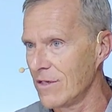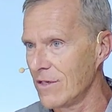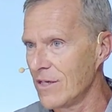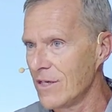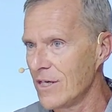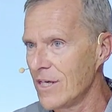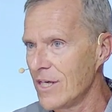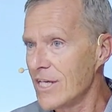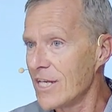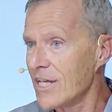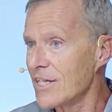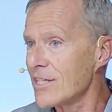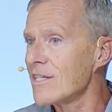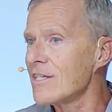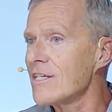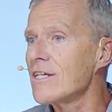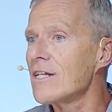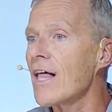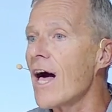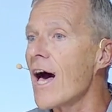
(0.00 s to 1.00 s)
He doesn't
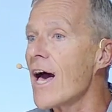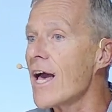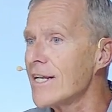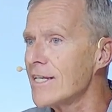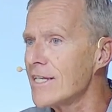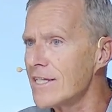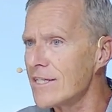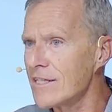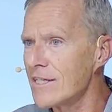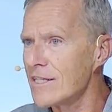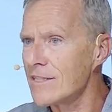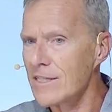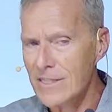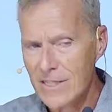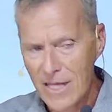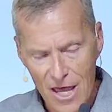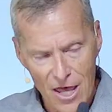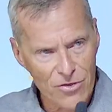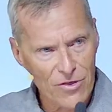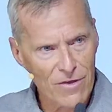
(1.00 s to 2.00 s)
delight in the
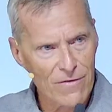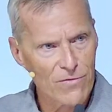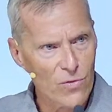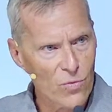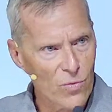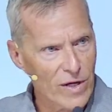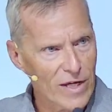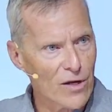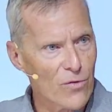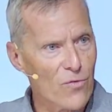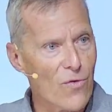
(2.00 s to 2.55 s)
death of the wicked.